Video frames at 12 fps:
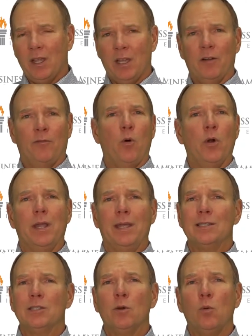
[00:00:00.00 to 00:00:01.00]
And avoiding
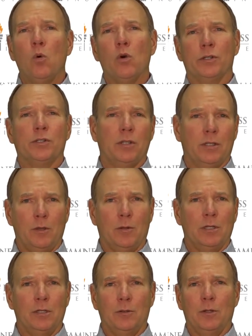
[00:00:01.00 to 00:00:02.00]
is the worst thing you
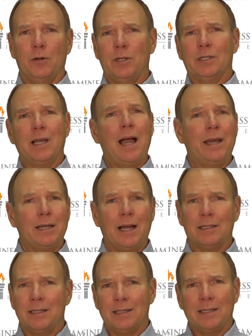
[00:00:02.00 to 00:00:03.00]
can do. You know, deciding
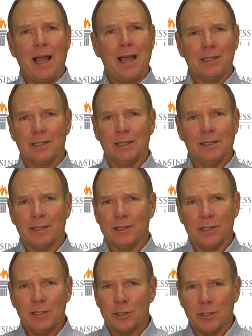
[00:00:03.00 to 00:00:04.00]
not to decide is still a
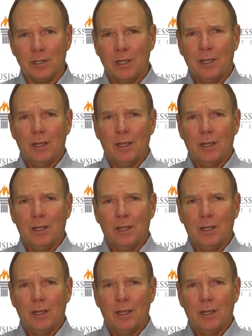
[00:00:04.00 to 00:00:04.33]
decision.